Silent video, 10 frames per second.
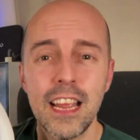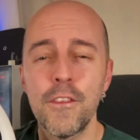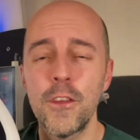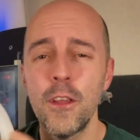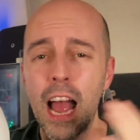
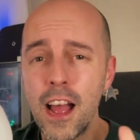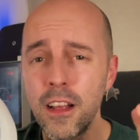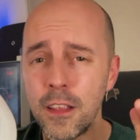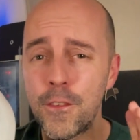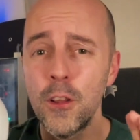If you
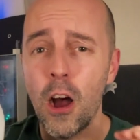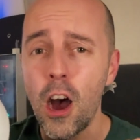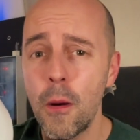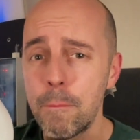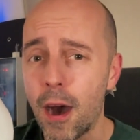
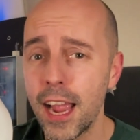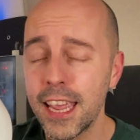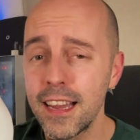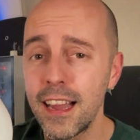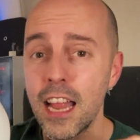are a
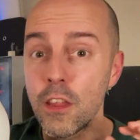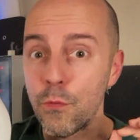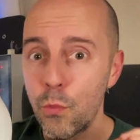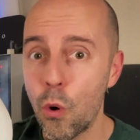biker and you've